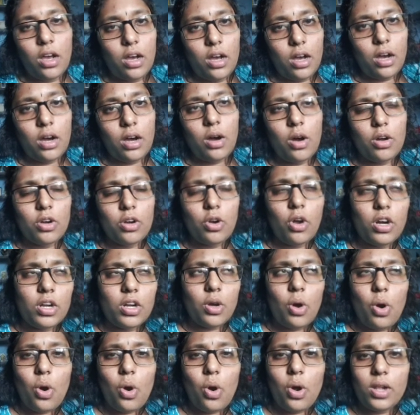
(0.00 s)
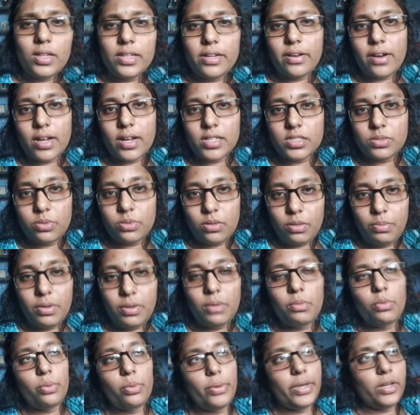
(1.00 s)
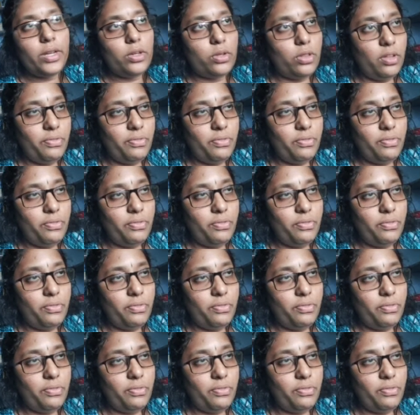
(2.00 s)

not all the drugs will be moving